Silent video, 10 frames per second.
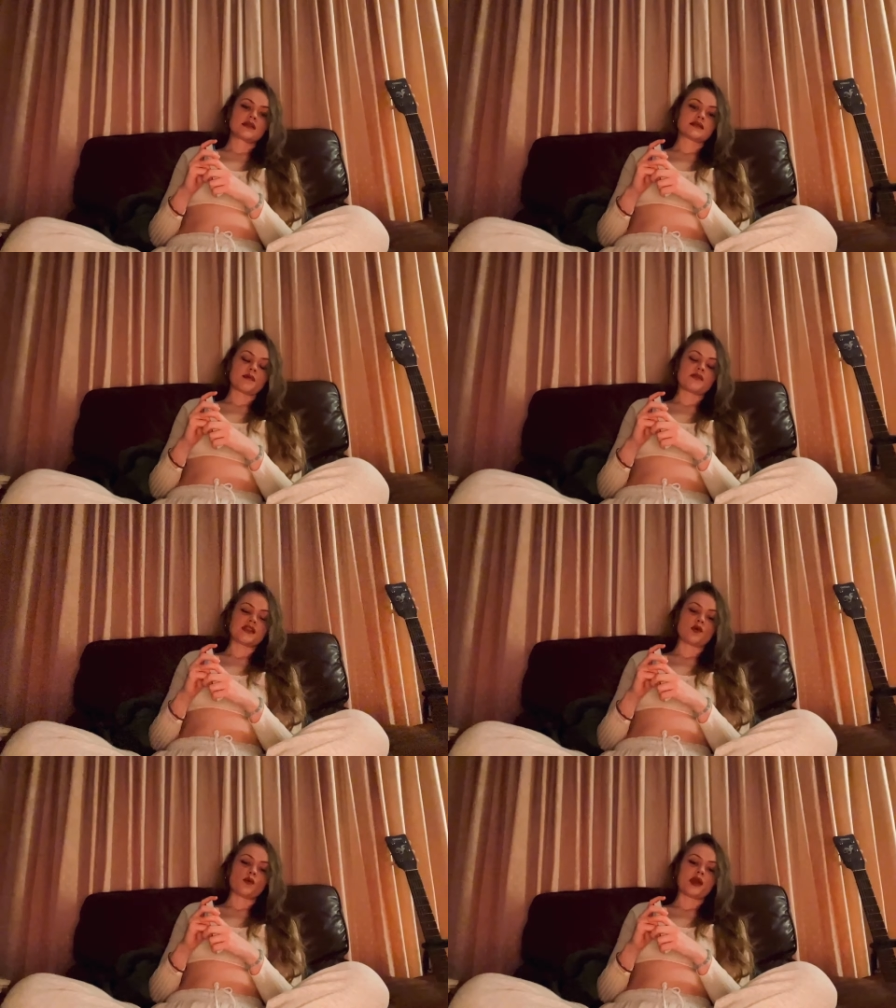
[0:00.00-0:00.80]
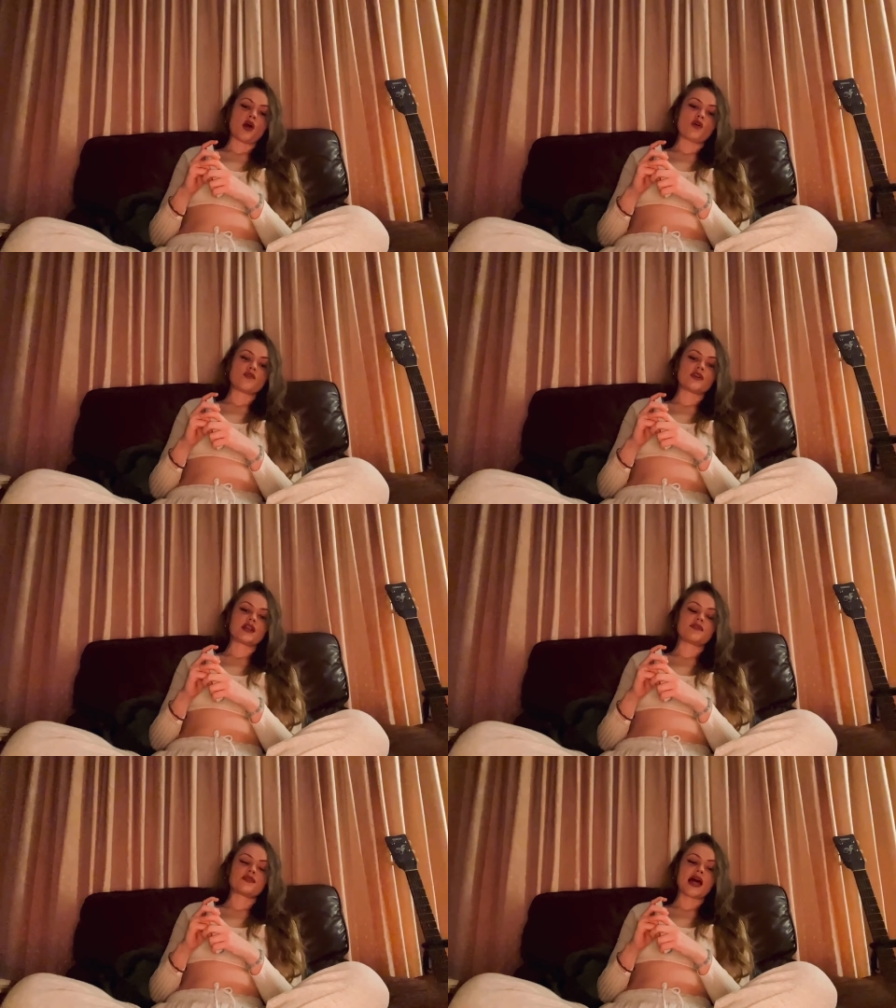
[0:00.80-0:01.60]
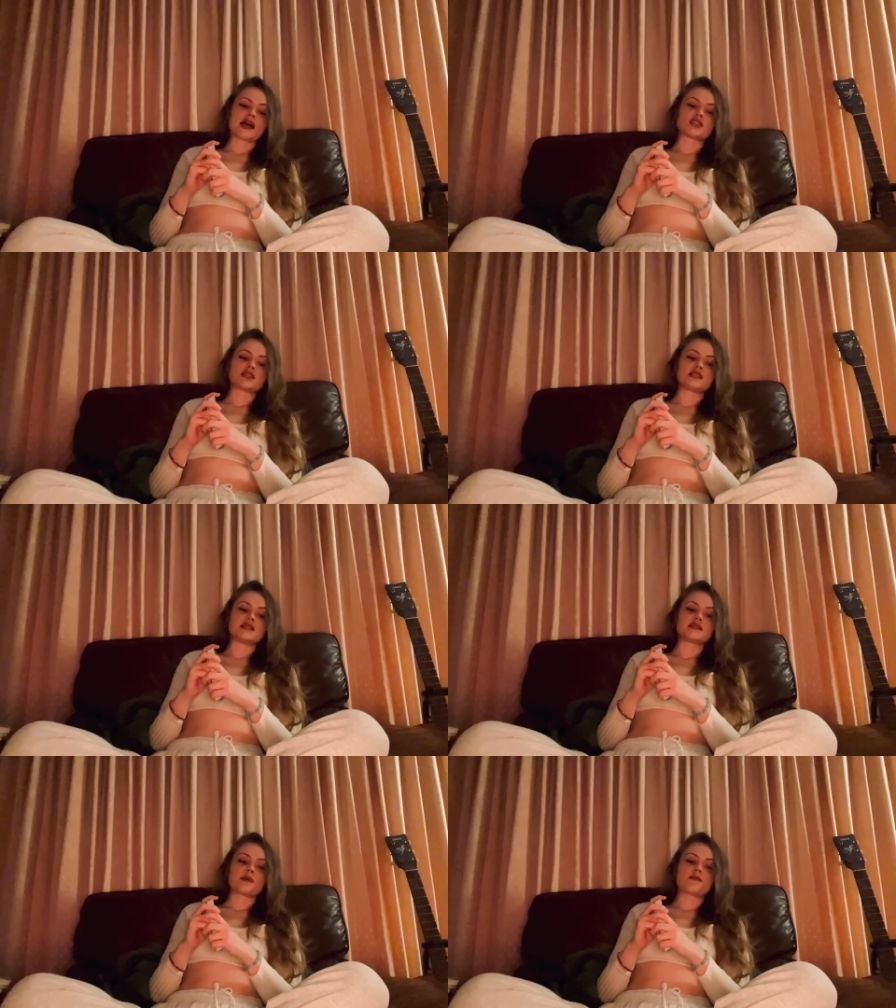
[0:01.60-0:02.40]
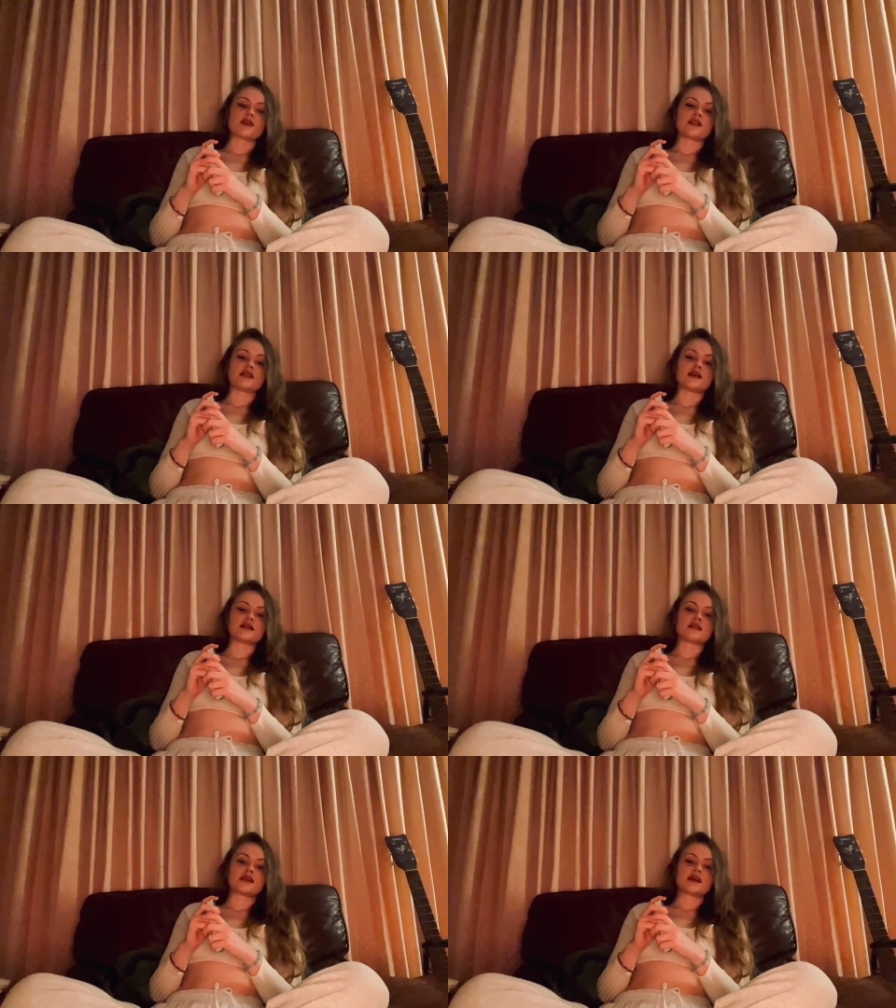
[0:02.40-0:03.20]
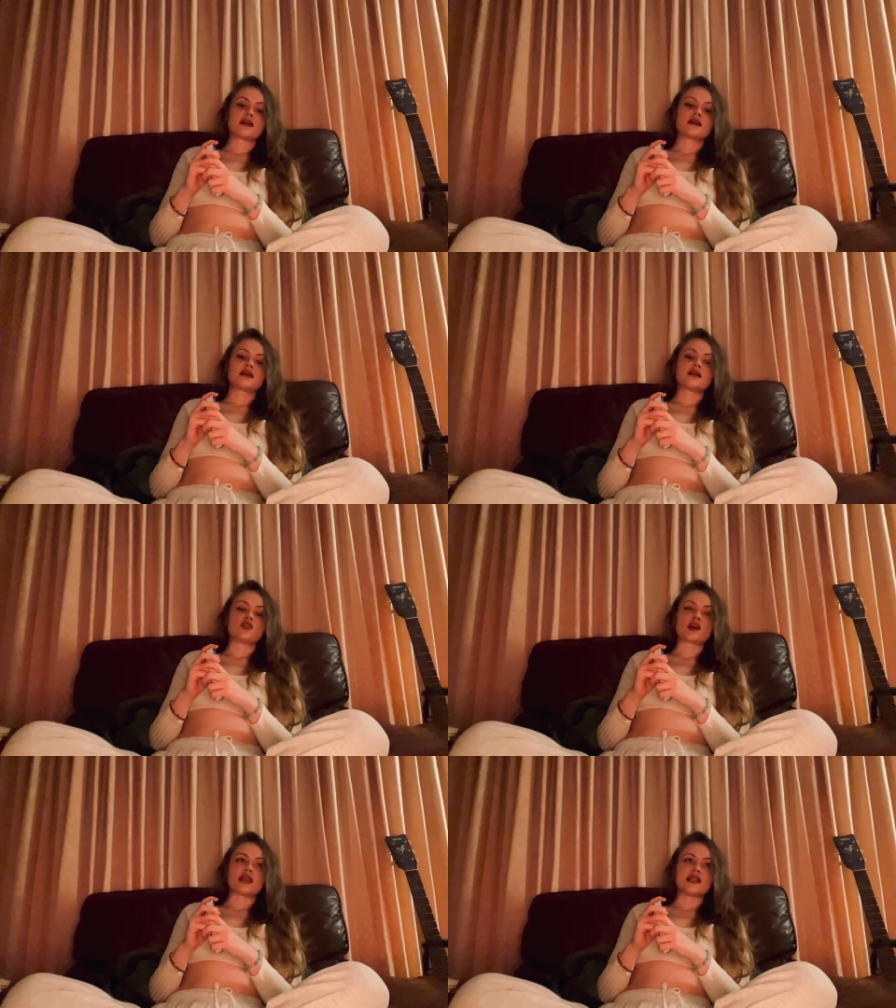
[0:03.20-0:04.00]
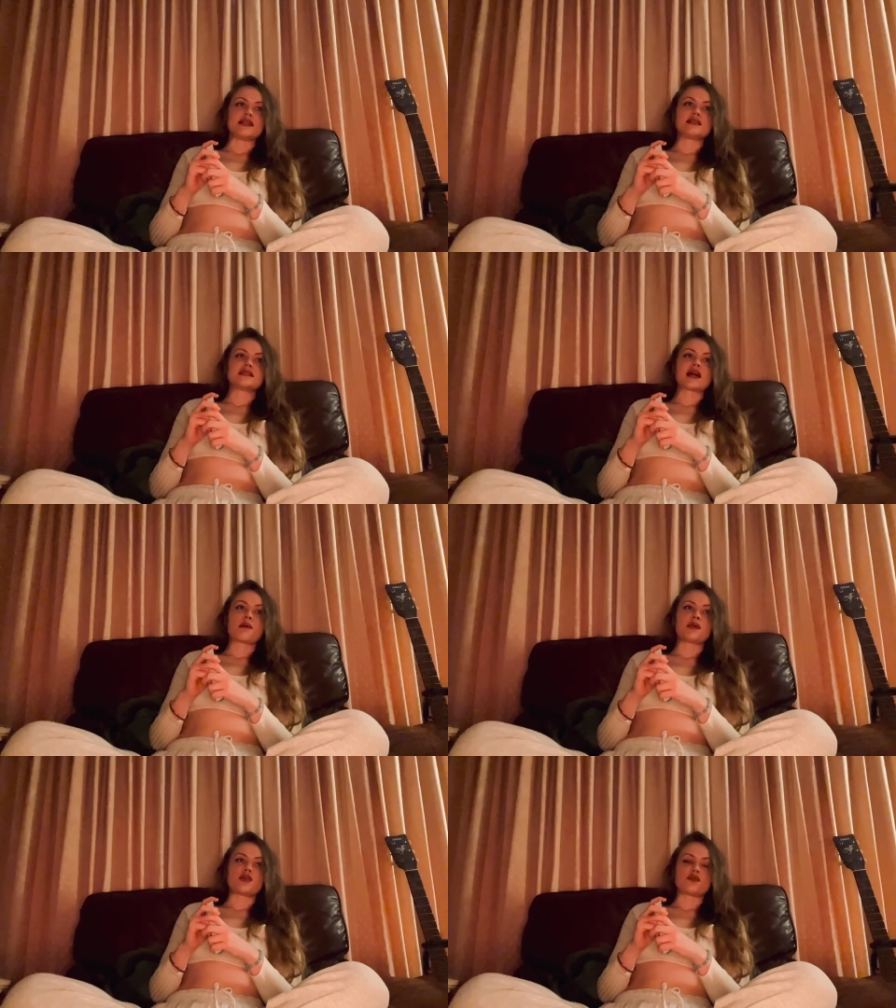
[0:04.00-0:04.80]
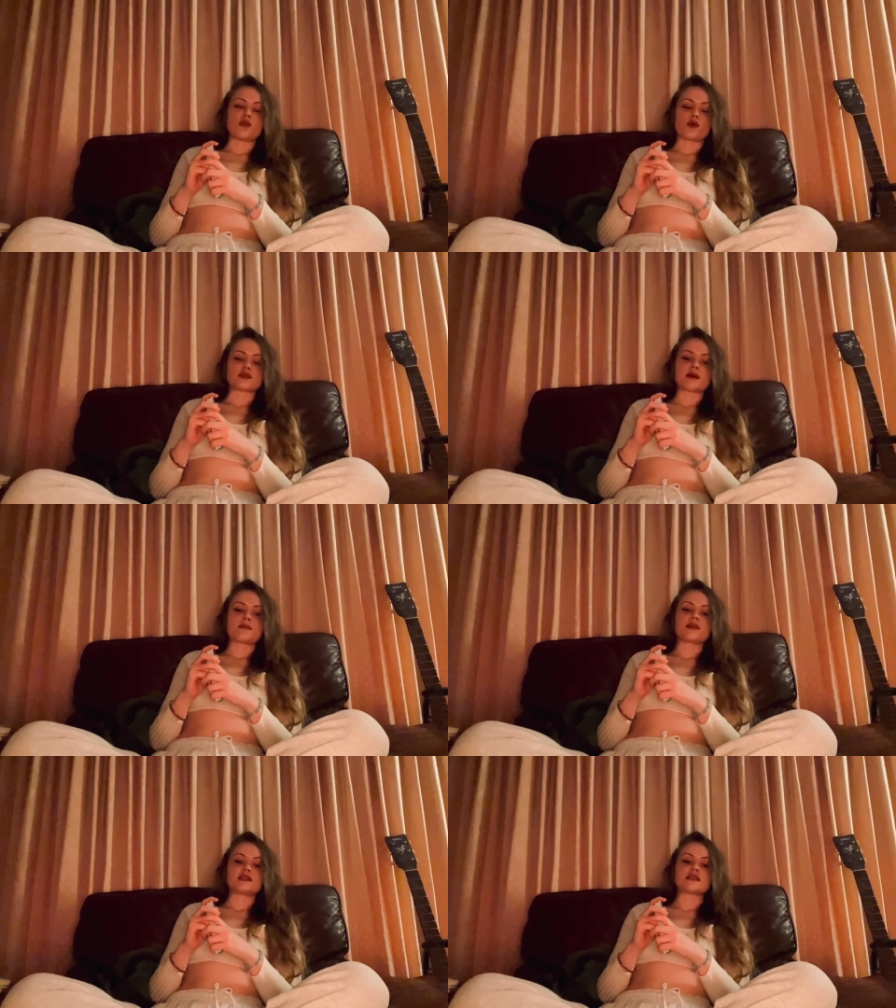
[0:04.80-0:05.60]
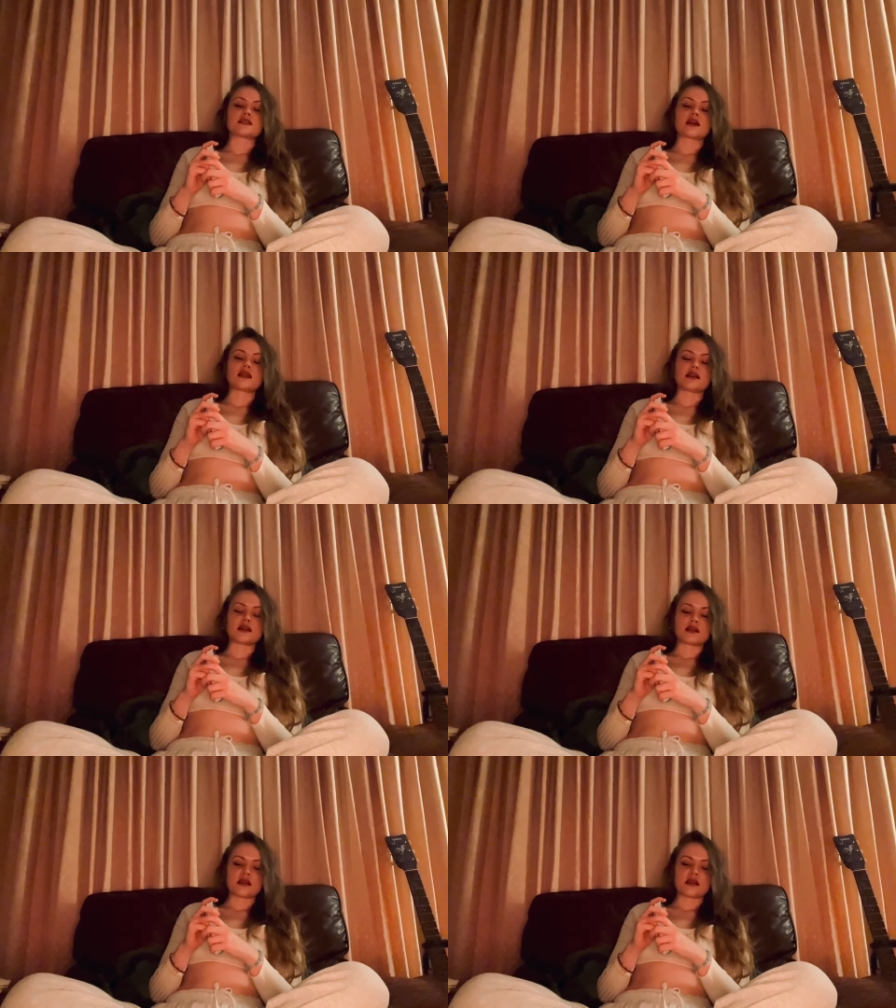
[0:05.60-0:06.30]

Something that will be over in a flash. This is something that you're going to need stamina for, something that's going to